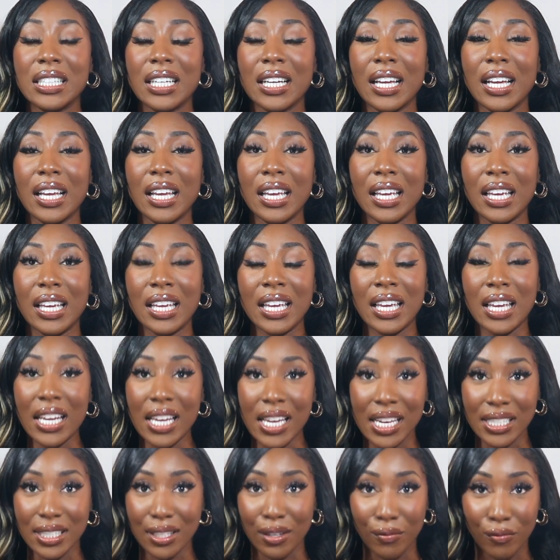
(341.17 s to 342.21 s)
heat
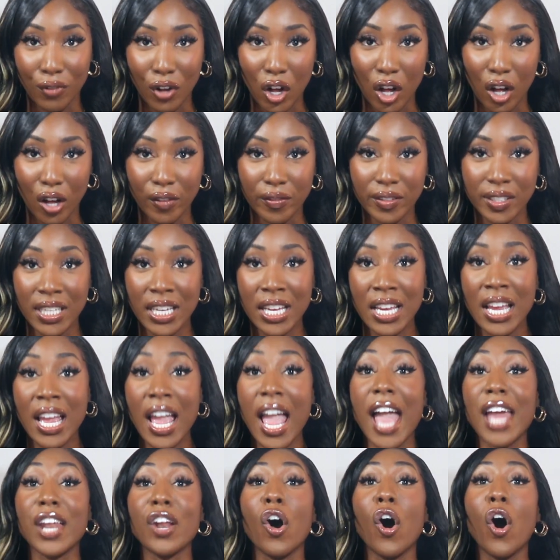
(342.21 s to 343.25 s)
is involved
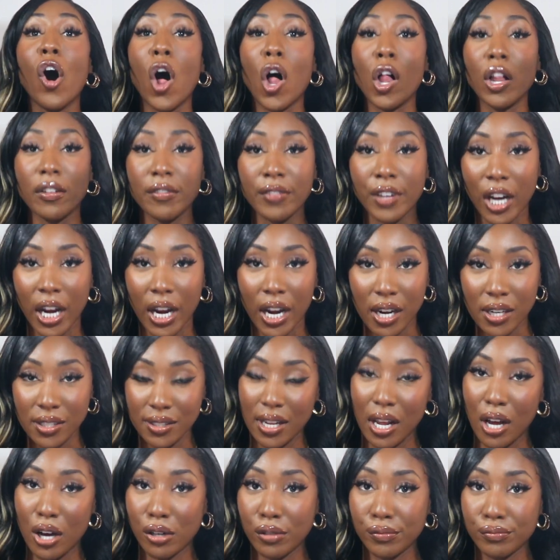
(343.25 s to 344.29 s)
and all of your hair is
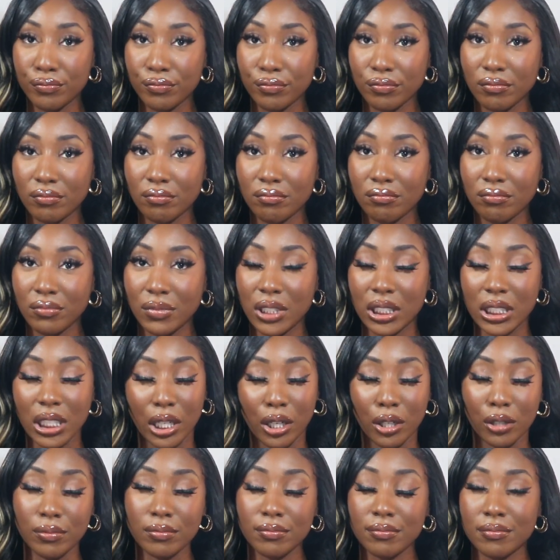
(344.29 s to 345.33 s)
out.
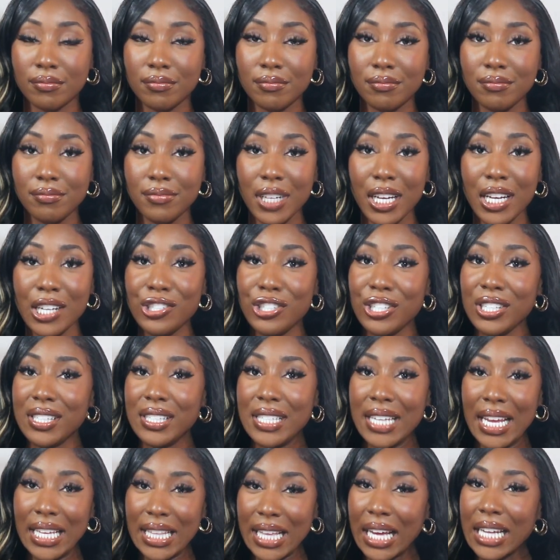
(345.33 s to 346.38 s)
So just
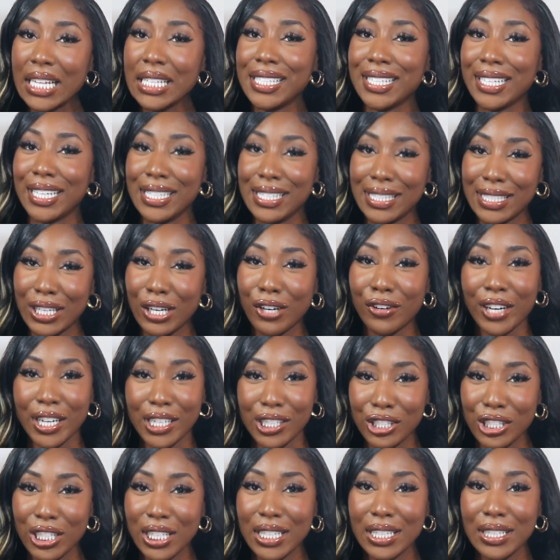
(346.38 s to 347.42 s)
take that into
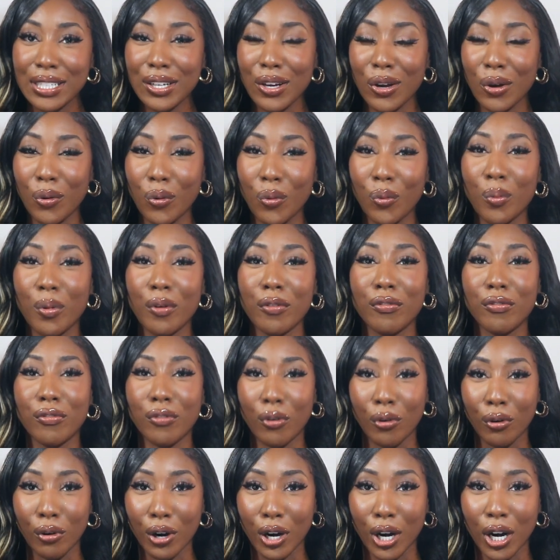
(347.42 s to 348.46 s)
consideration
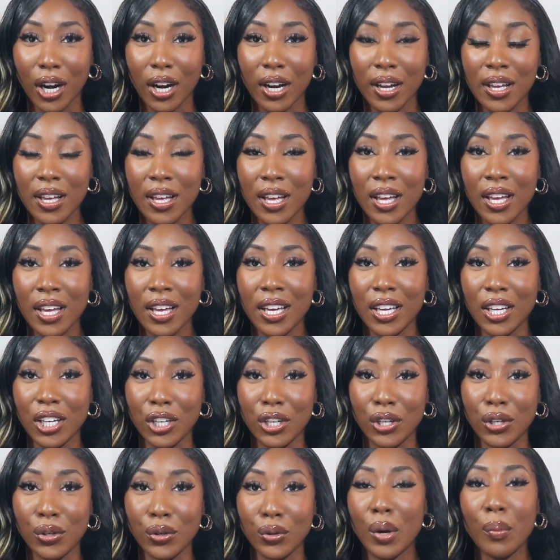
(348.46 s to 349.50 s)
before
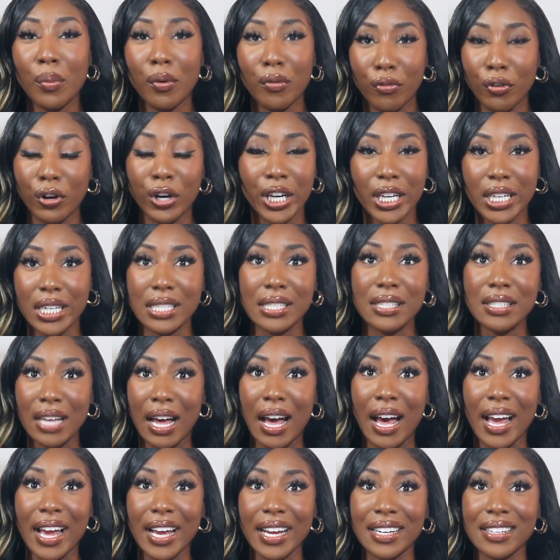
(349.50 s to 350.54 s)
you
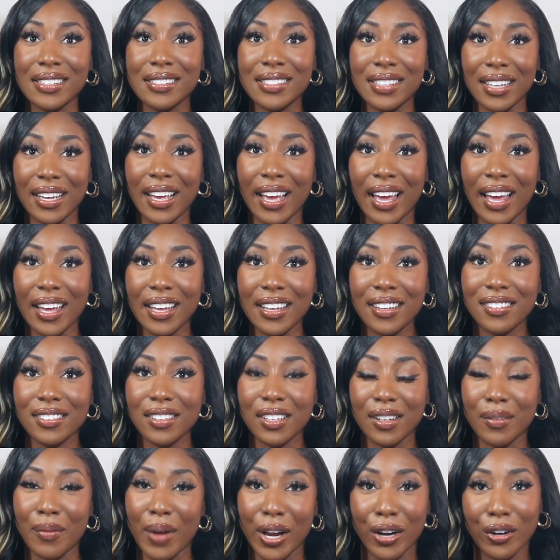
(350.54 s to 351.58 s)
decide to get
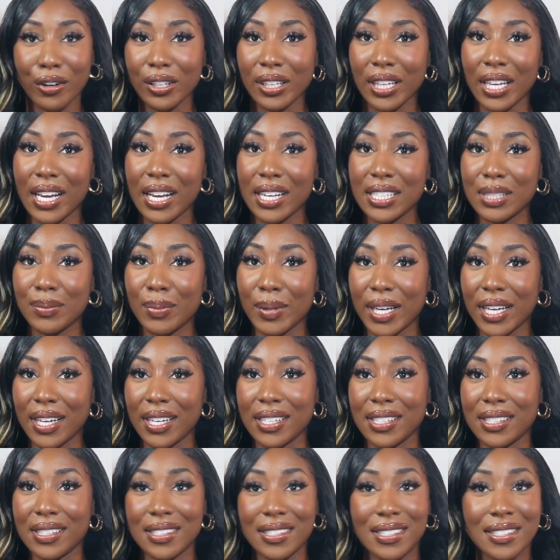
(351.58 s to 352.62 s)
the microlinks,
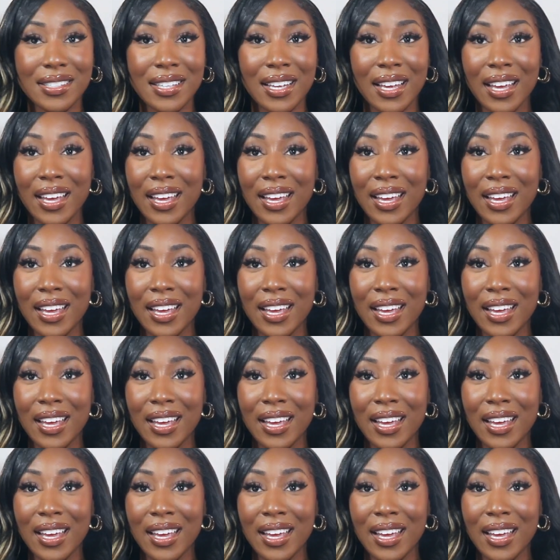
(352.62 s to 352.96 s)
because